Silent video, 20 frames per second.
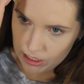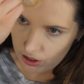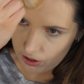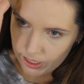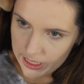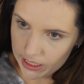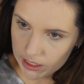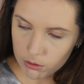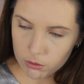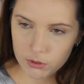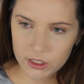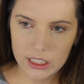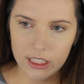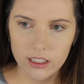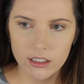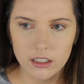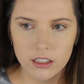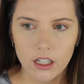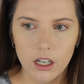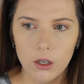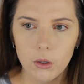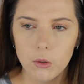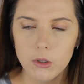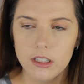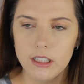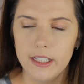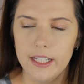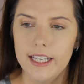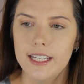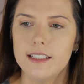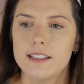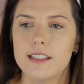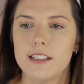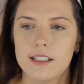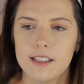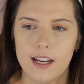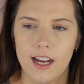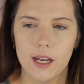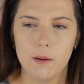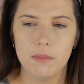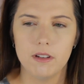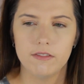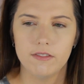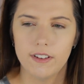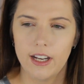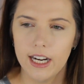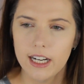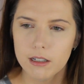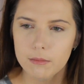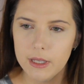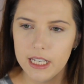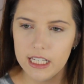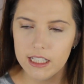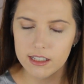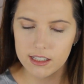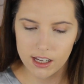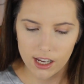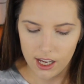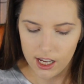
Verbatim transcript: you're in a really low lit type environment.